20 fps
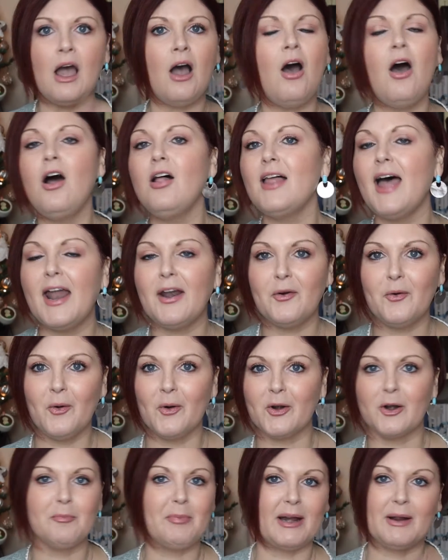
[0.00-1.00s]
All out of
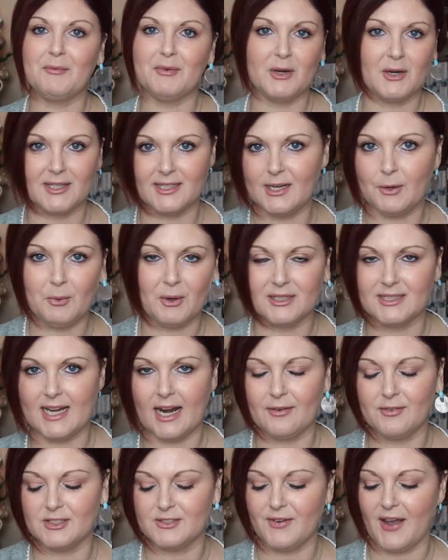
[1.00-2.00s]
order, but it worked
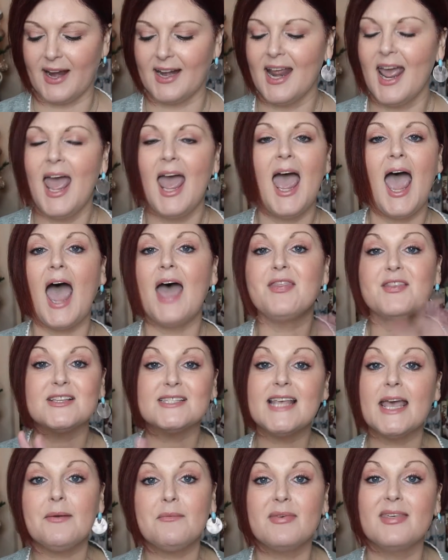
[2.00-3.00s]
out. It was fine. And the
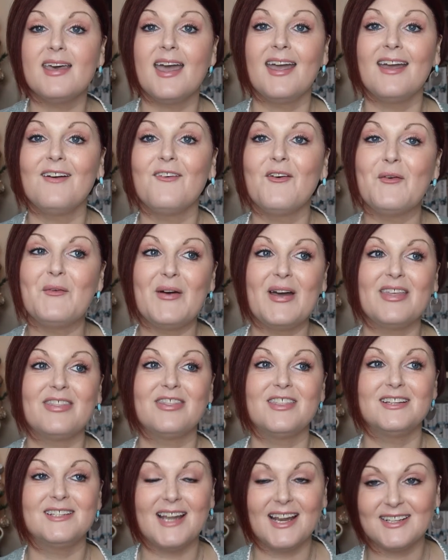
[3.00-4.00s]
same thing
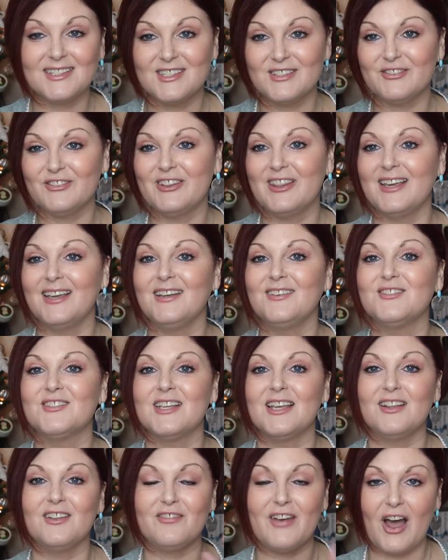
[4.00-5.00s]
with The Dance of Thieves
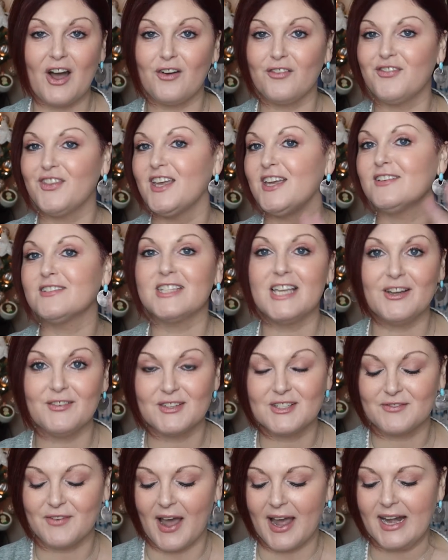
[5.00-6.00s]
and The Vow of Thieves. It
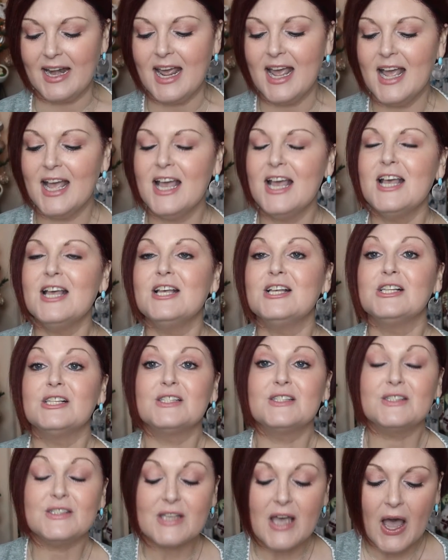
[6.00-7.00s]
was fine.
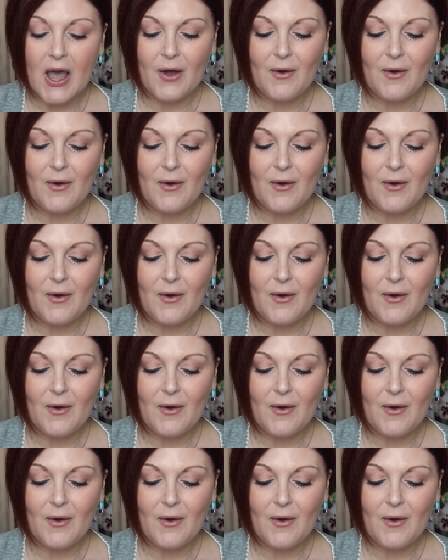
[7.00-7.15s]
So